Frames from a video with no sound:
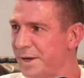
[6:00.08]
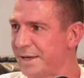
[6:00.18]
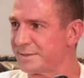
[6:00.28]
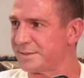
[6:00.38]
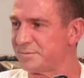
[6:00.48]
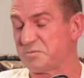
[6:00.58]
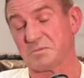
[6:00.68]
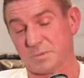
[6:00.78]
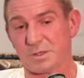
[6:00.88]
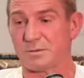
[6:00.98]
weeks, and
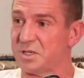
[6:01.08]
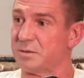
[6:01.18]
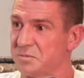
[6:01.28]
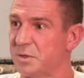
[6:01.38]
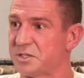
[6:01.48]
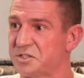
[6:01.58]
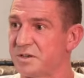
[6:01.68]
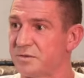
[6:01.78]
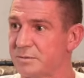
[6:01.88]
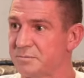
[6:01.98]
thought, yeah, I
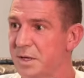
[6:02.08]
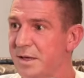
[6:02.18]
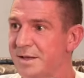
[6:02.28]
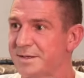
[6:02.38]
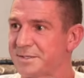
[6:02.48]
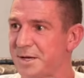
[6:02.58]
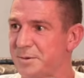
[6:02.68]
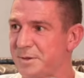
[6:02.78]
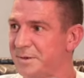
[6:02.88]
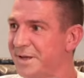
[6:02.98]
deserved it.
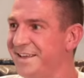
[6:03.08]
So,